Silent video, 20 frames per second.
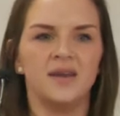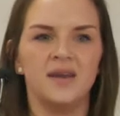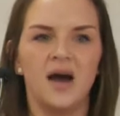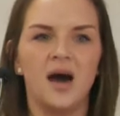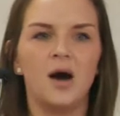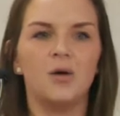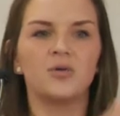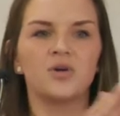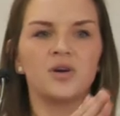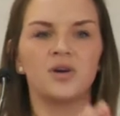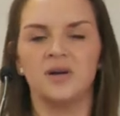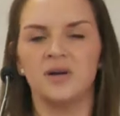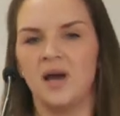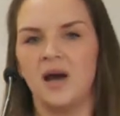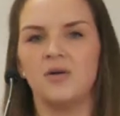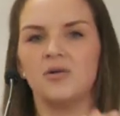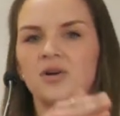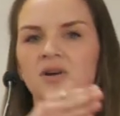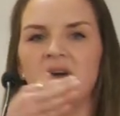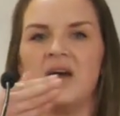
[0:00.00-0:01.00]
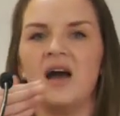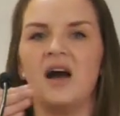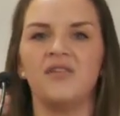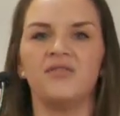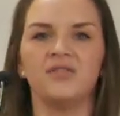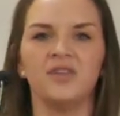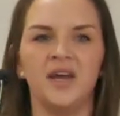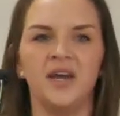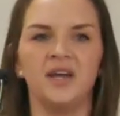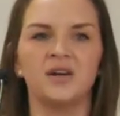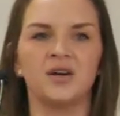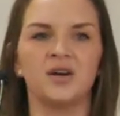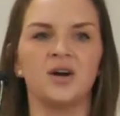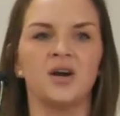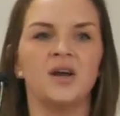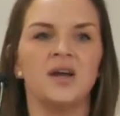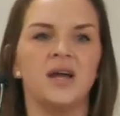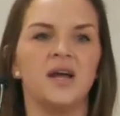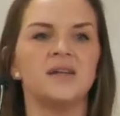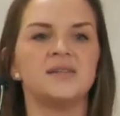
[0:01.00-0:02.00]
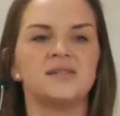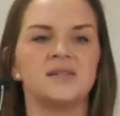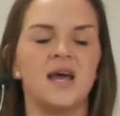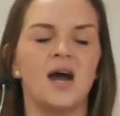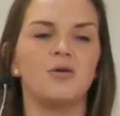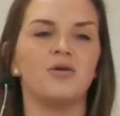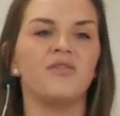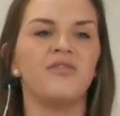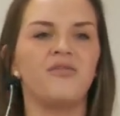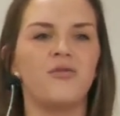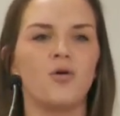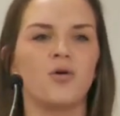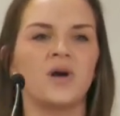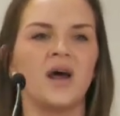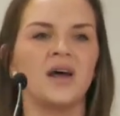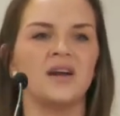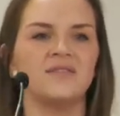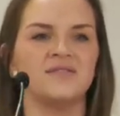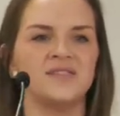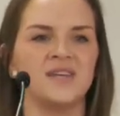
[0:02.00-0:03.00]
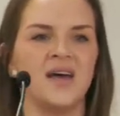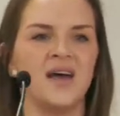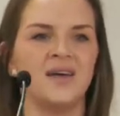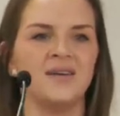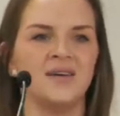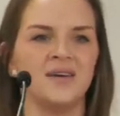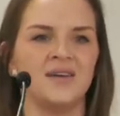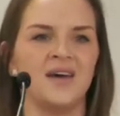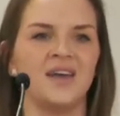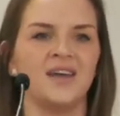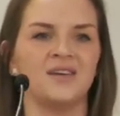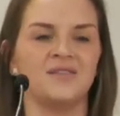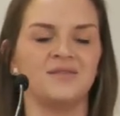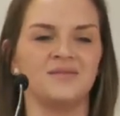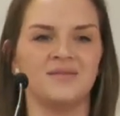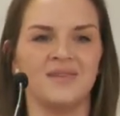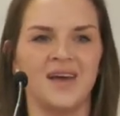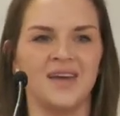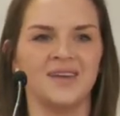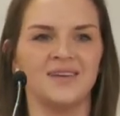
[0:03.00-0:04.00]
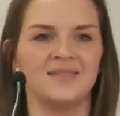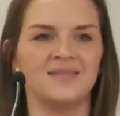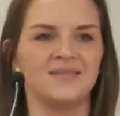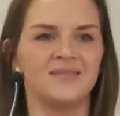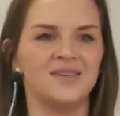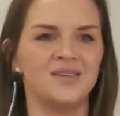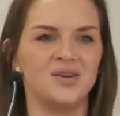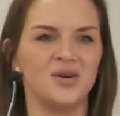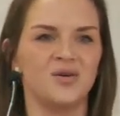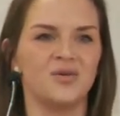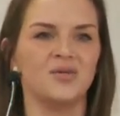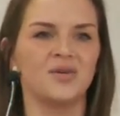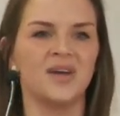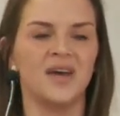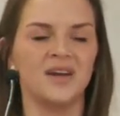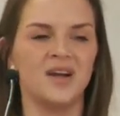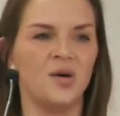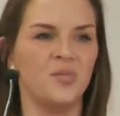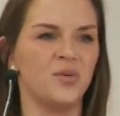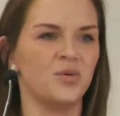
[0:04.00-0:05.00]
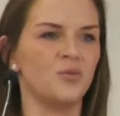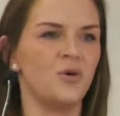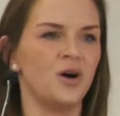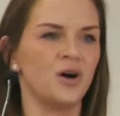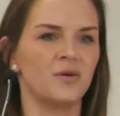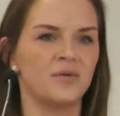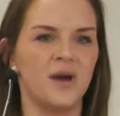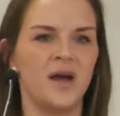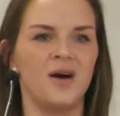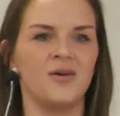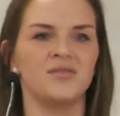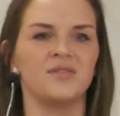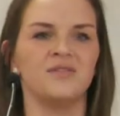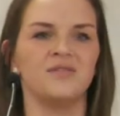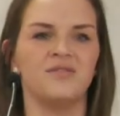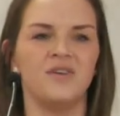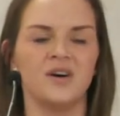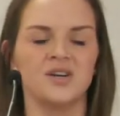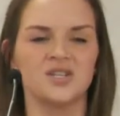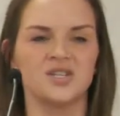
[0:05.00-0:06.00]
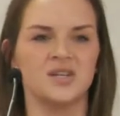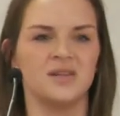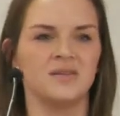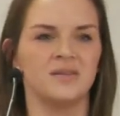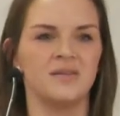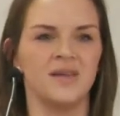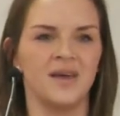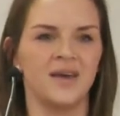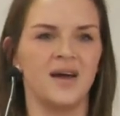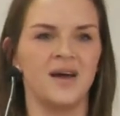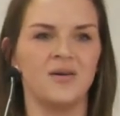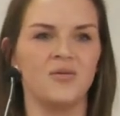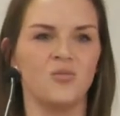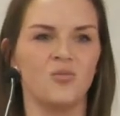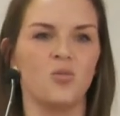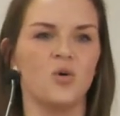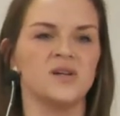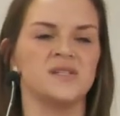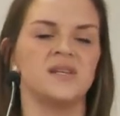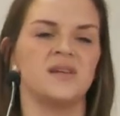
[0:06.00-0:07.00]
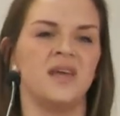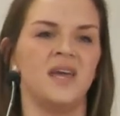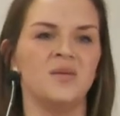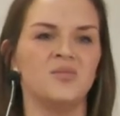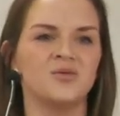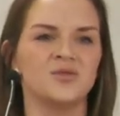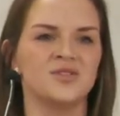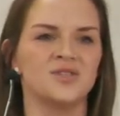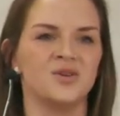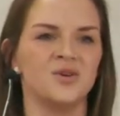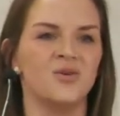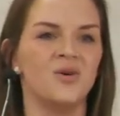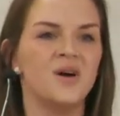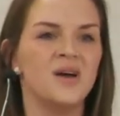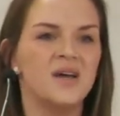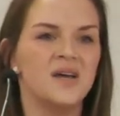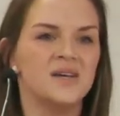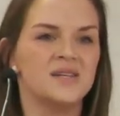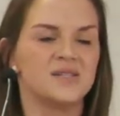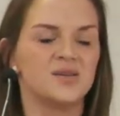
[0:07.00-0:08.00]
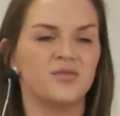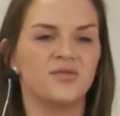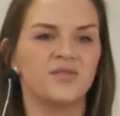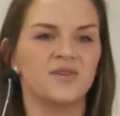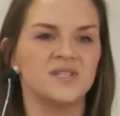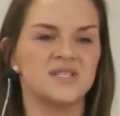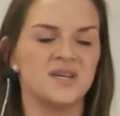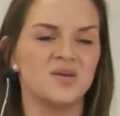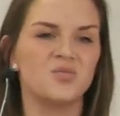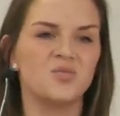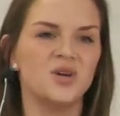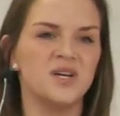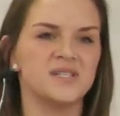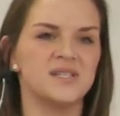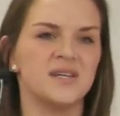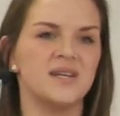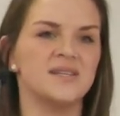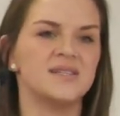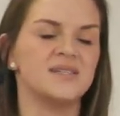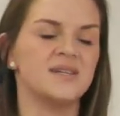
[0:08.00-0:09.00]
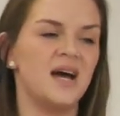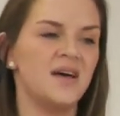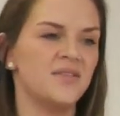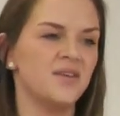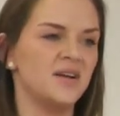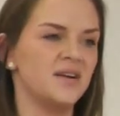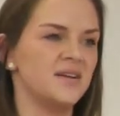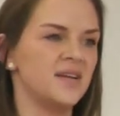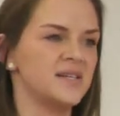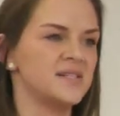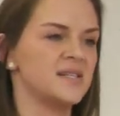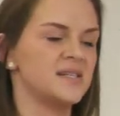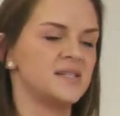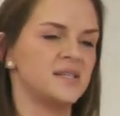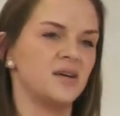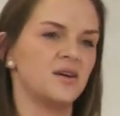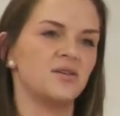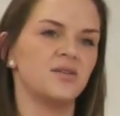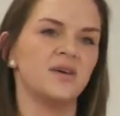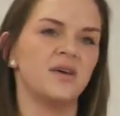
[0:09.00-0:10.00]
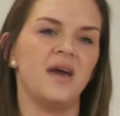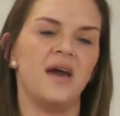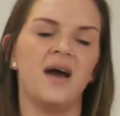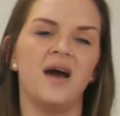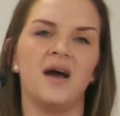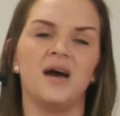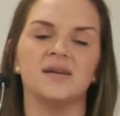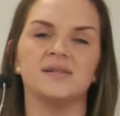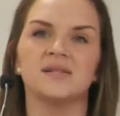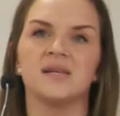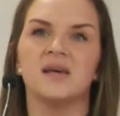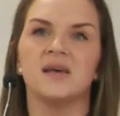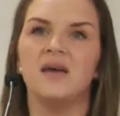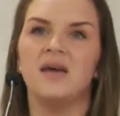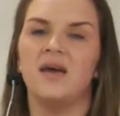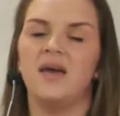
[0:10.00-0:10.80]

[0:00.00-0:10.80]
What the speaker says: an hour and a half later, it's now a 4 out of 10, and I can you know, get up and walk around and function like I wasn't able to. So for some reason, it's not that it necessarily has